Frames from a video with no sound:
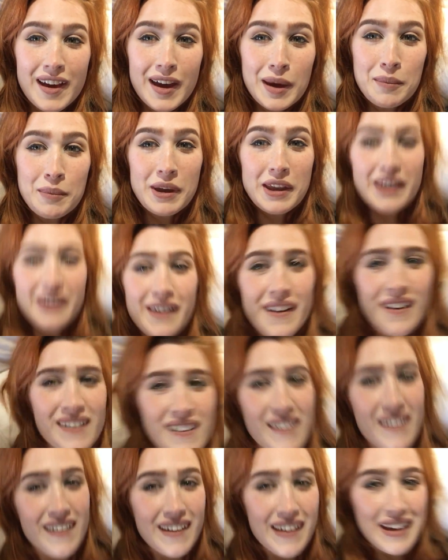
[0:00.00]
I'm
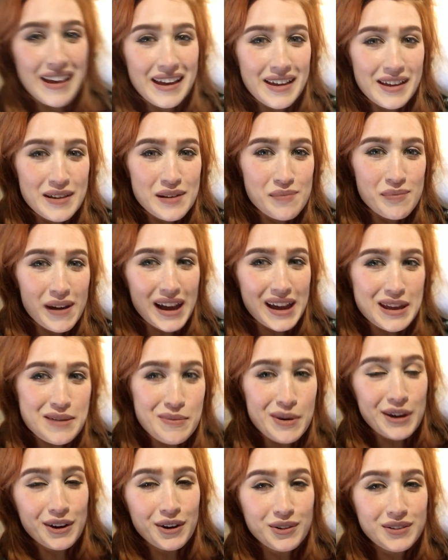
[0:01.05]
here back in
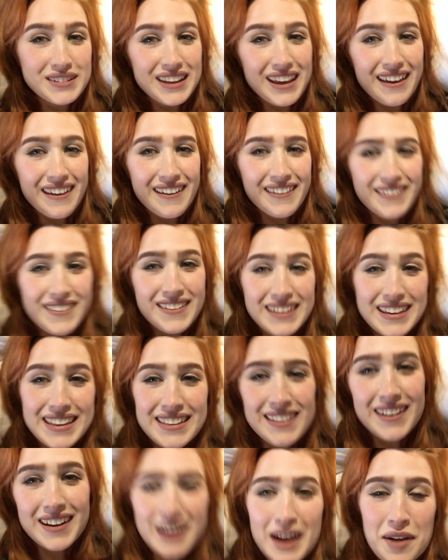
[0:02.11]
my hotel
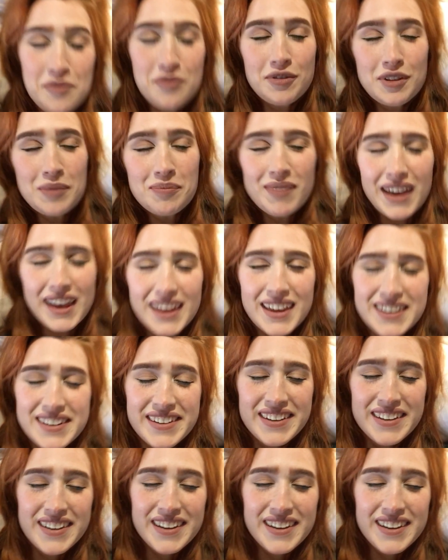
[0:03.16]
in the comfy bed.